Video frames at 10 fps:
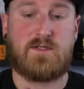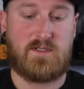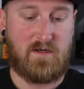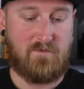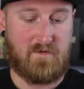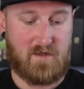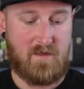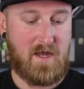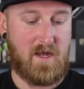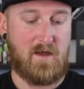and stuff like
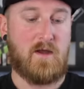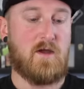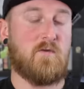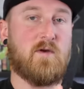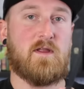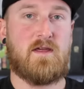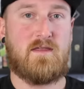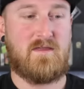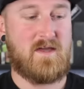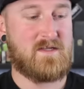that. Really
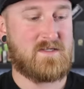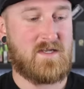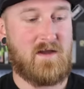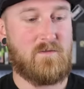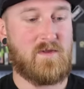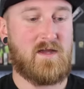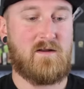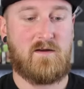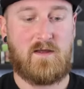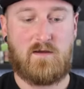thin style blade
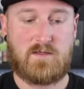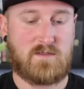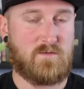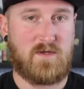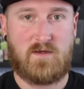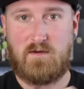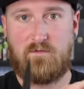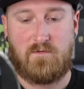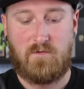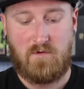on here. This would be
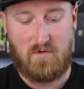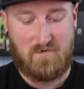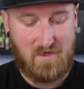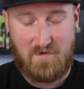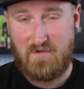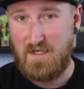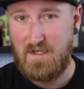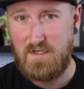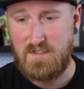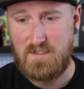good for even
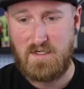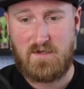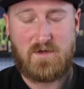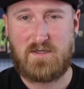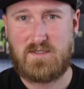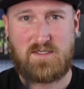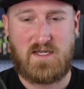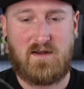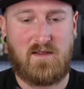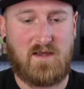EDC, but it's just
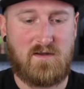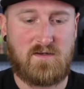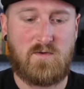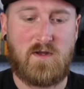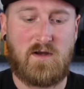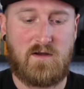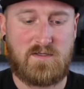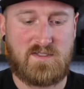kind of like a do-it-all